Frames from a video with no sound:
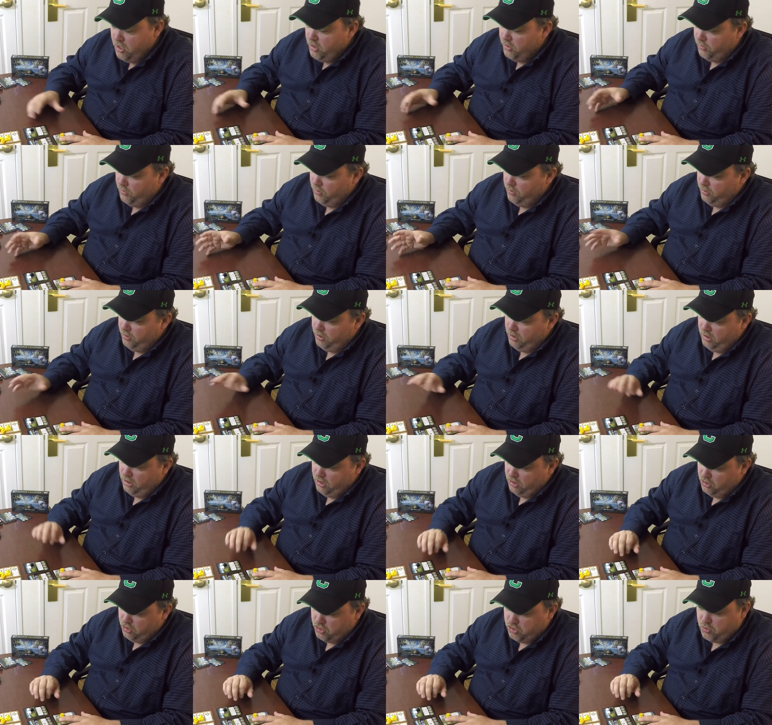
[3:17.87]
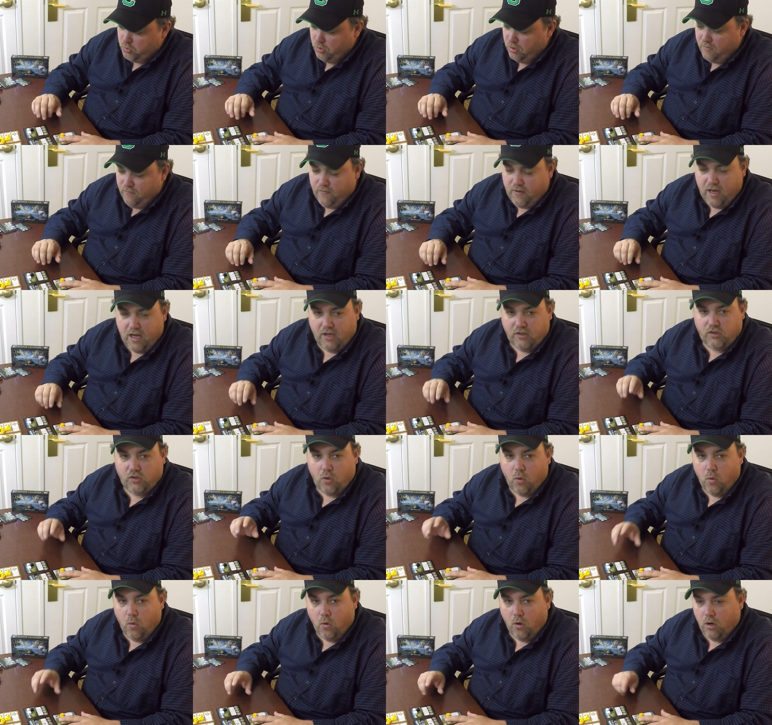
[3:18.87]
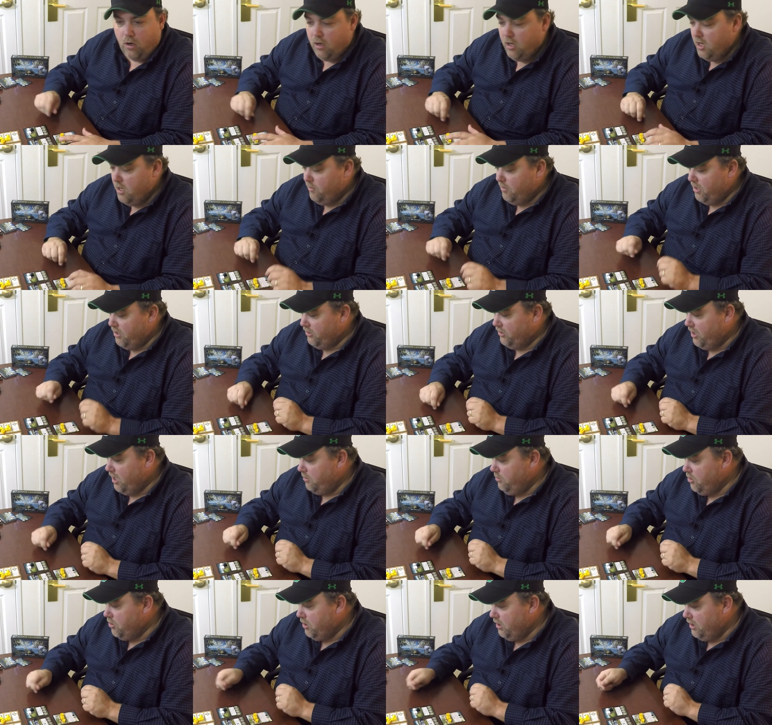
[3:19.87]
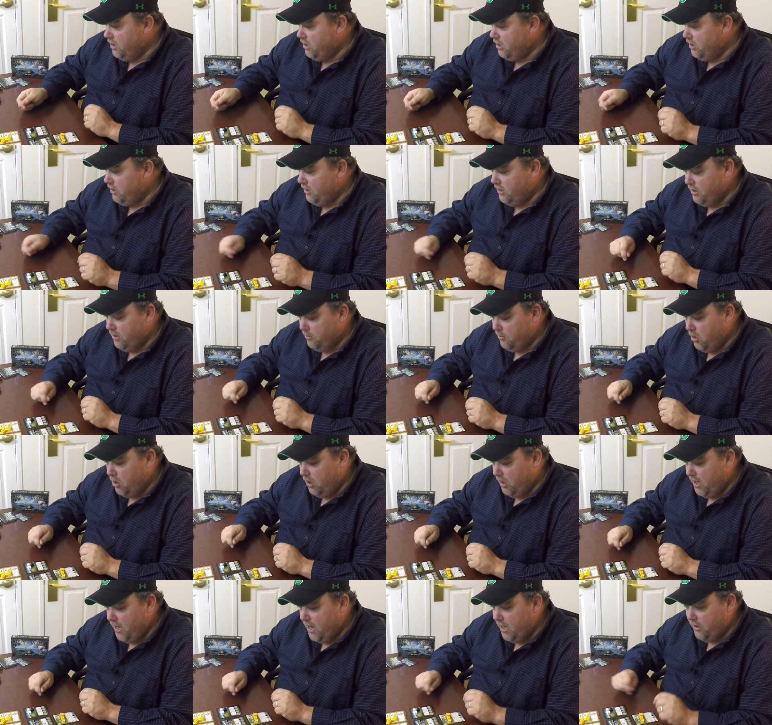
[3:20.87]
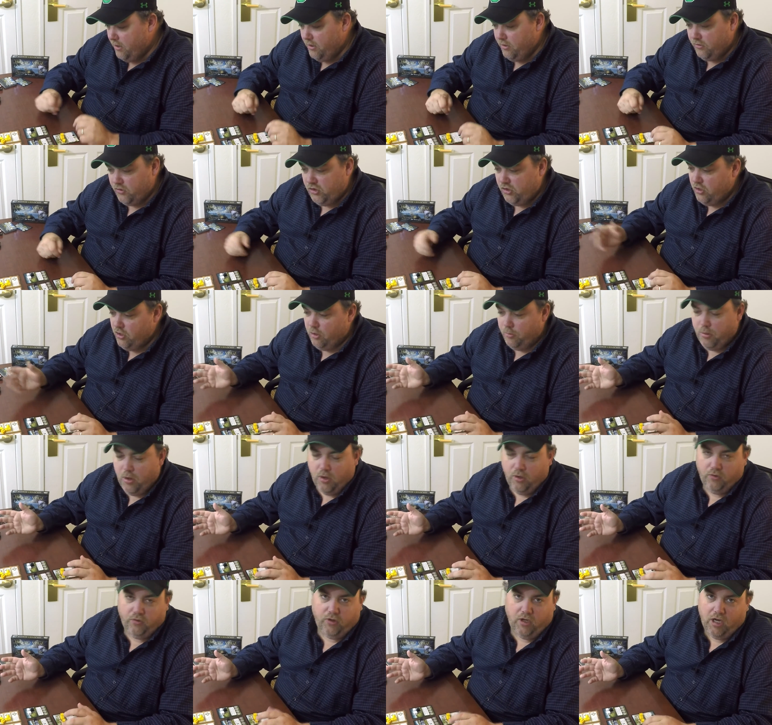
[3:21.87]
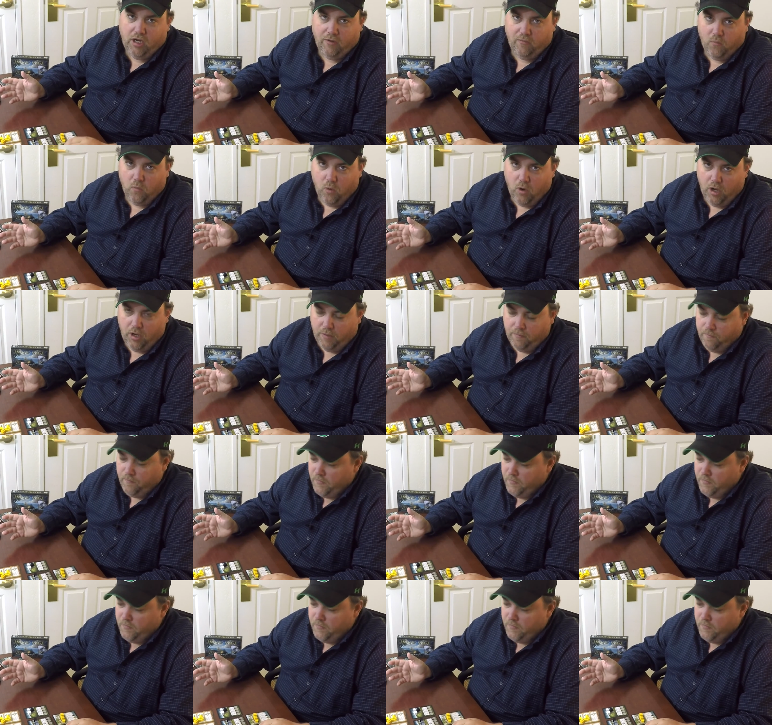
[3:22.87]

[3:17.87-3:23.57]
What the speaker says: They're either going to get destroyed fast, or by the time you can get them all out, your opponent's going to have one.